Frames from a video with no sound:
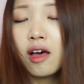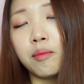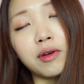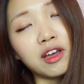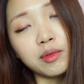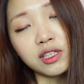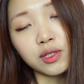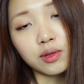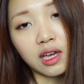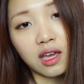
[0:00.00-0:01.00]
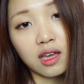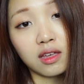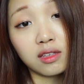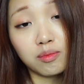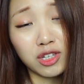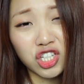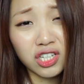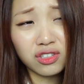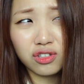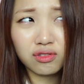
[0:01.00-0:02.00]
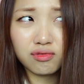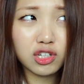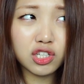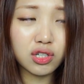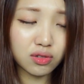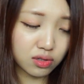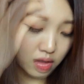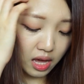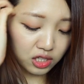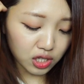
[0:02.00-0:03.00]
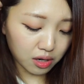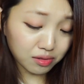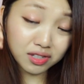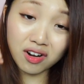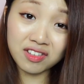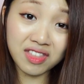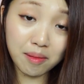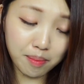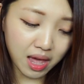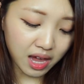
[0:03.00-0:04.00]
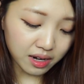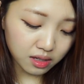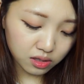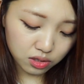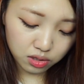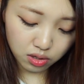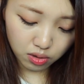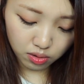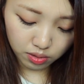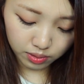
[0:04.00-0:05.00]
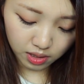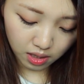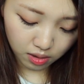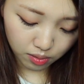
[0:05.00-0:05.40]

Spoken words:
But I mean, it's okay. Missha's renewed eyeshadows aren't that bad, so I was like,